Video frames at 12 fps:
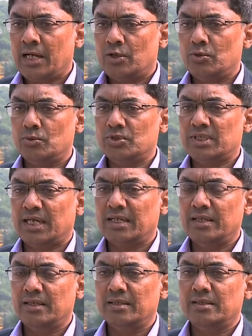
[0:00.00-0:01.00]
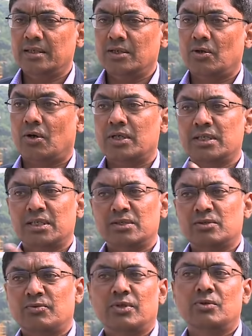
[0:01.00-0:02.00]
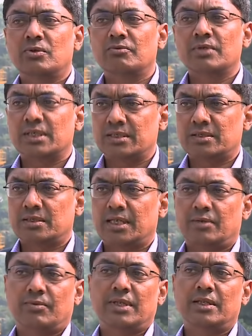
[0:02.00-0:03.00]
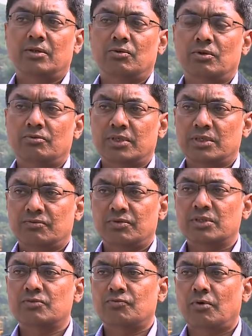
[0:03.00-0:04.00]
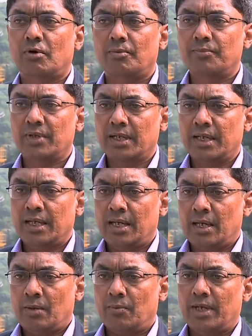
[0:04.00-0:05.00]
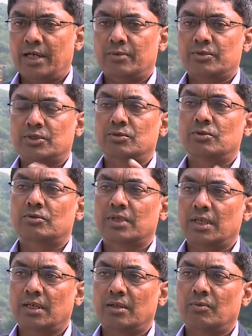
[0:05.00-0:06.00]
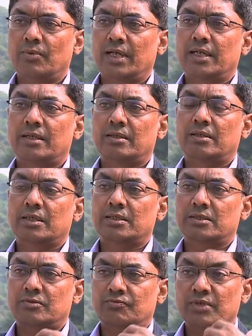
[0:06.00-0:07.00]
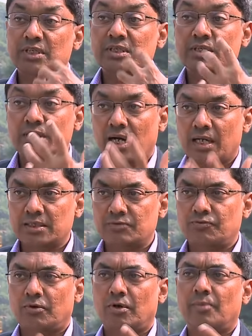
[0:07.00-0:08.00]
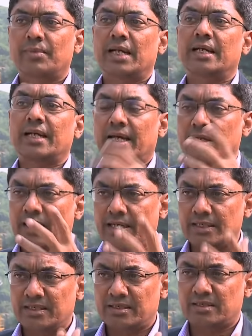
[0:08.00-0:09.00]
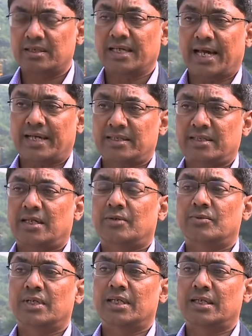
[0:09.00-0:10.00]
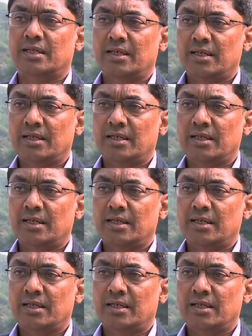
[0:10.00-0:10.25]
To studying the origins of the universe that when the universe first formed, when it was neutral, when it the first stars formed and it ionized the gas around it,